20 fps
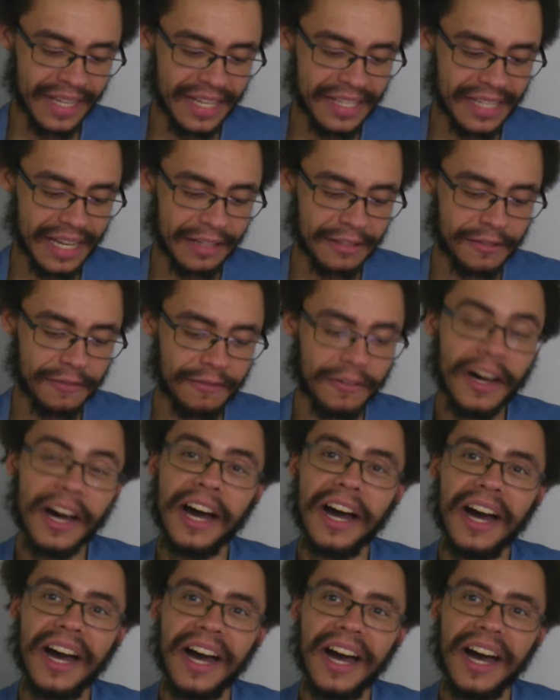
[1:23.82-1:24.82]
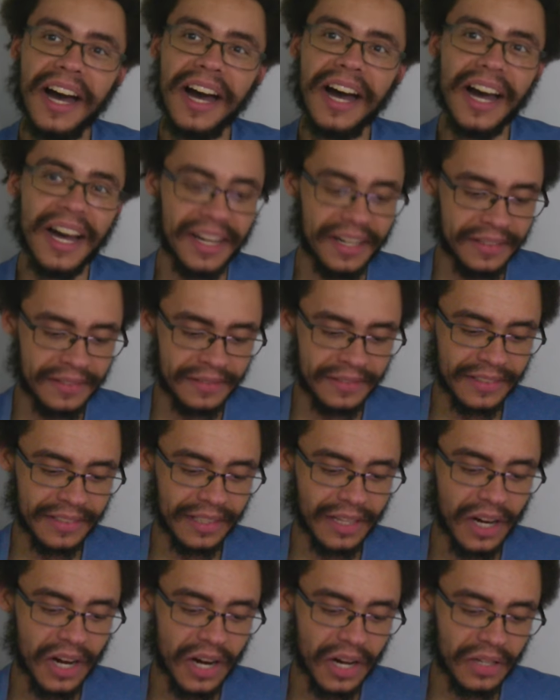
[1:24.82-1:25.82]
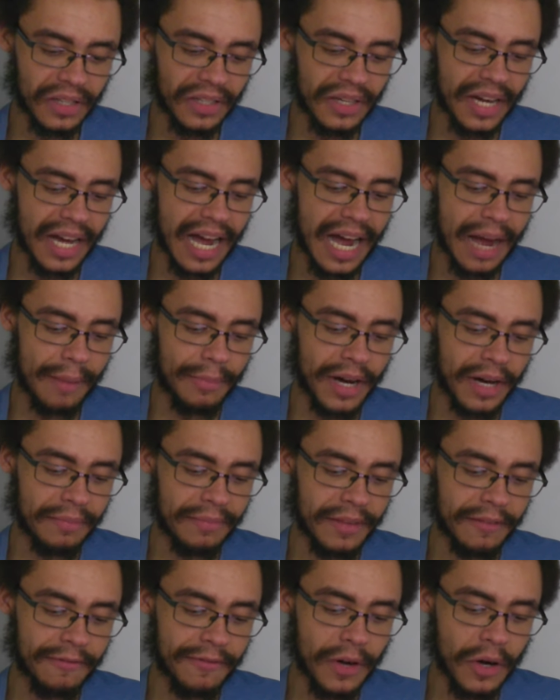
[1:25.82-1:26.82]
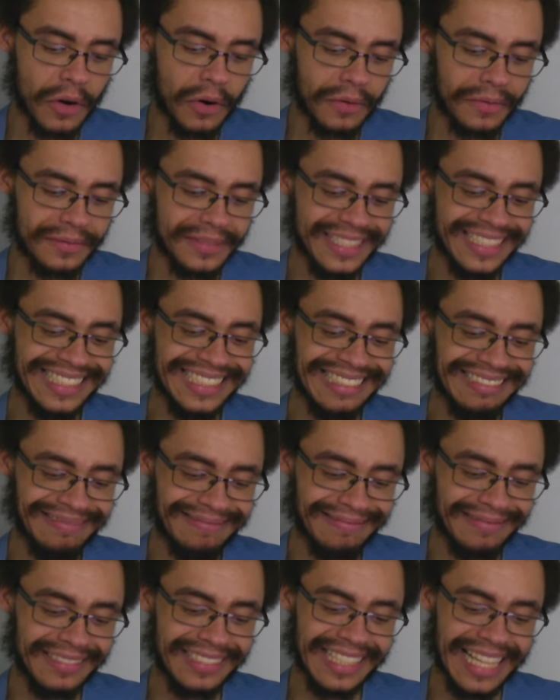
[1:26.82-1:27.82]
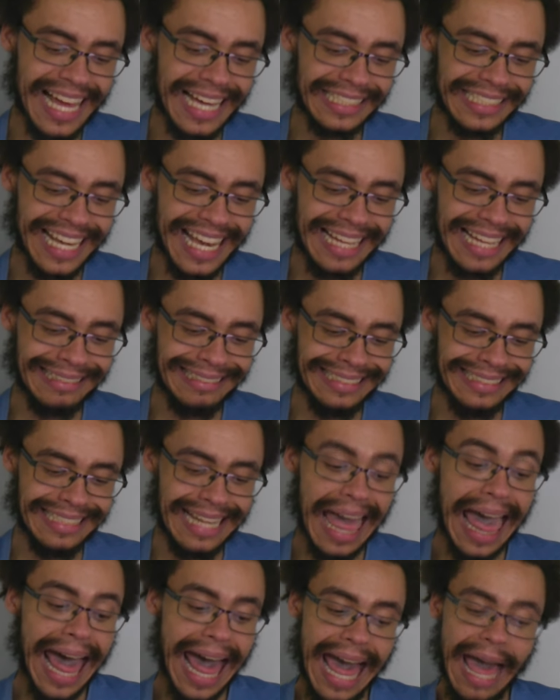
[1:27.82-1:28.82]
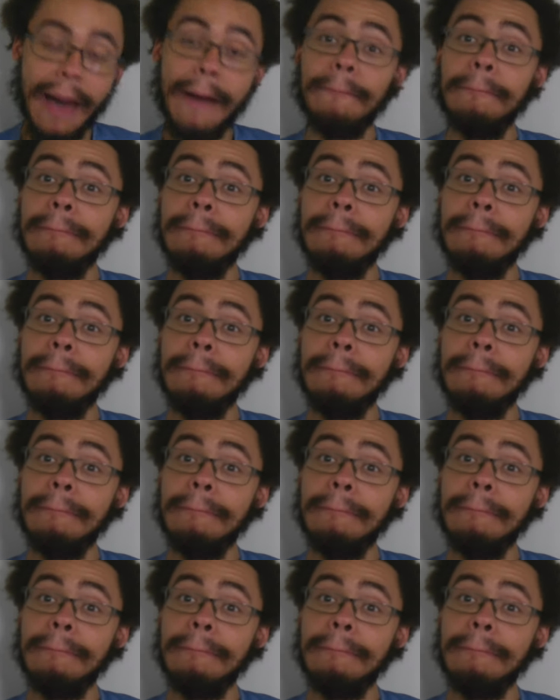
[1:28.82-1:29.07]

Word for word: sounds fun. Lol I'm on me phone. Mm, slash N. Uh,